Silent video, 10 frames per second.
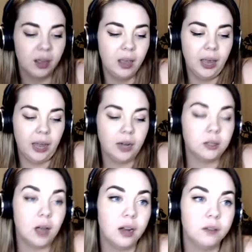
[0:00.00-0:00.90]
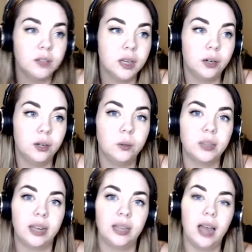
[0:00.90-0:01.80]
In a lot of scenarios
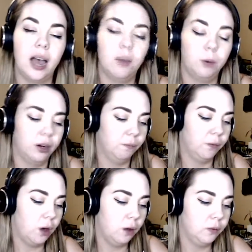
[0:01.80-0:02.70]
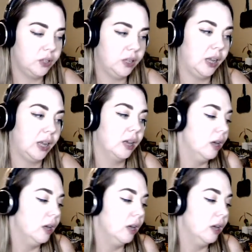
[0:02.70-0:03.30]
like that, where it involves the